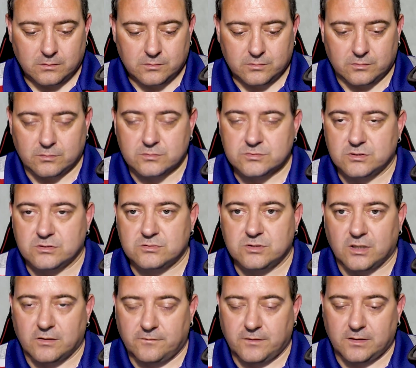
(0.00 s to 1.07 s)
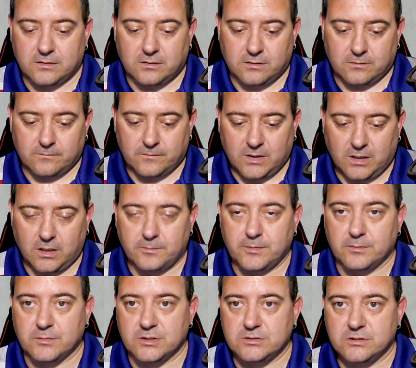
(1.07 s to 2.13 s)
So just try to find that happy
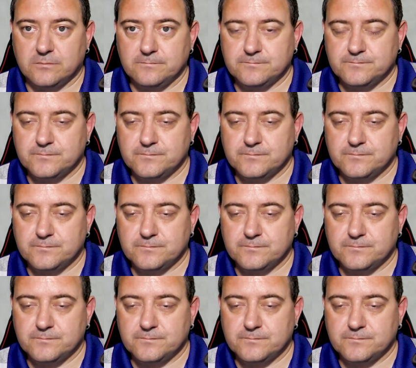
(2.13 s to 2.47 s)
medium.